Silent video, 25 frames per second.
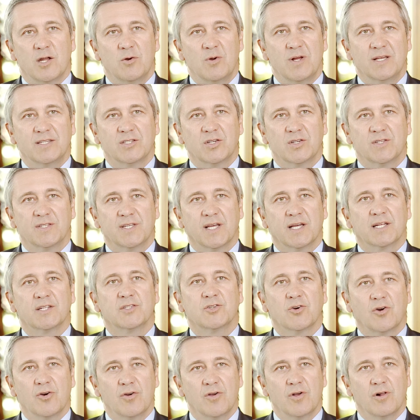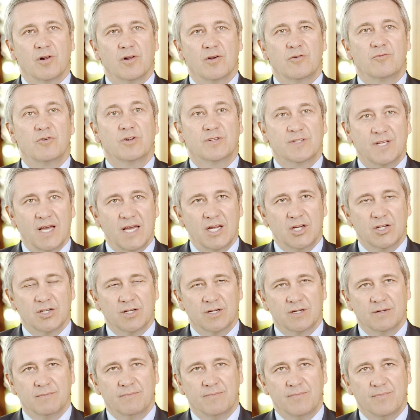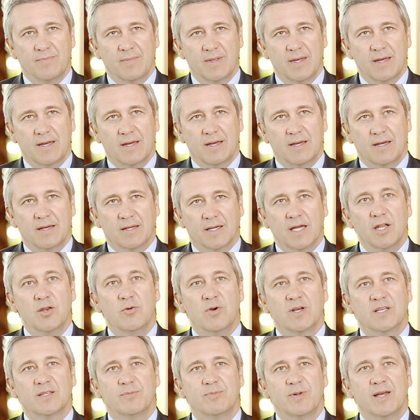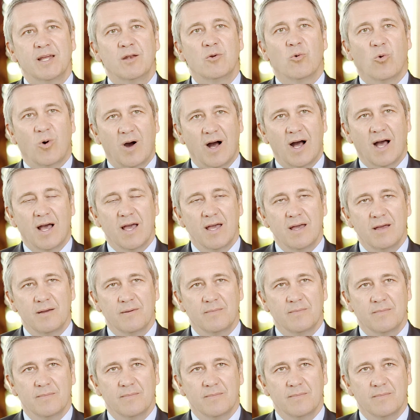there is a sectorial rotation. Can you explain why?